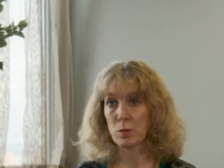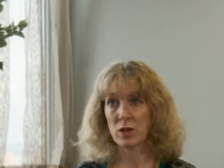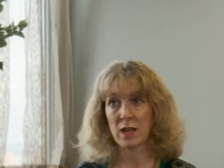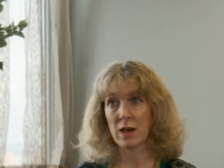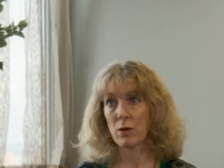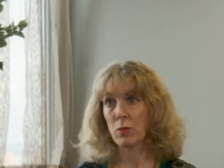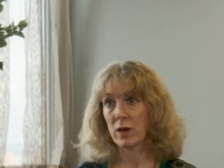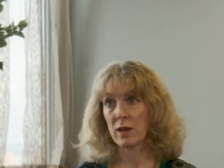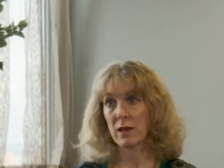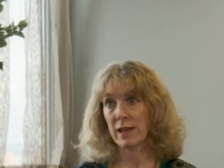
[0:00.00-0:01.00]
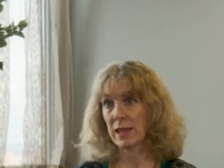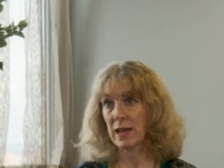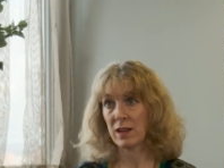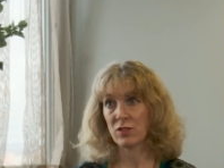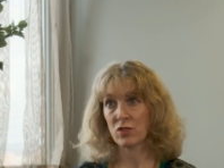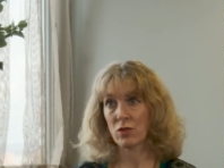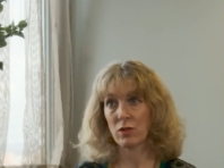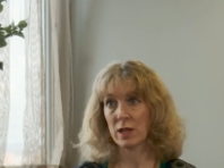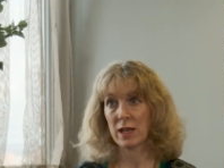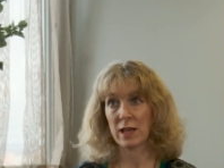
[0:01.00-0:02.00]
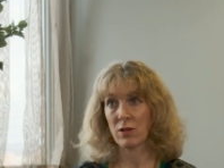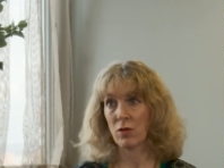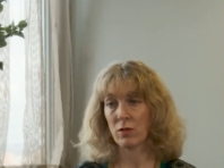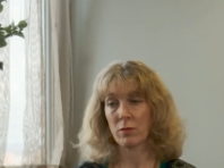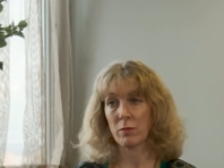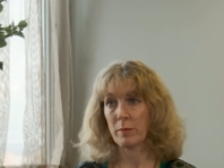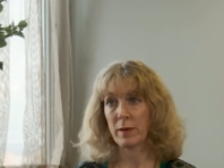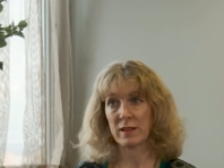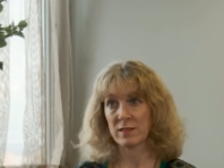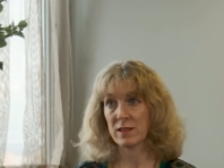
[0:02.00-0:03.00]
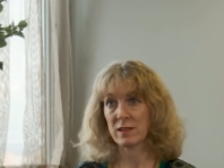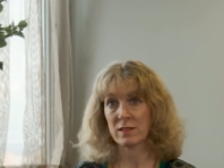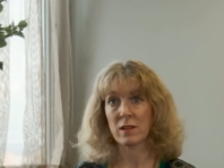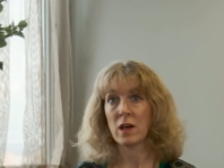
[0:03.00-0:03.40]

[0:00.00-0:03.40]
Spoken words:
but now we're engaged on a year-long basis,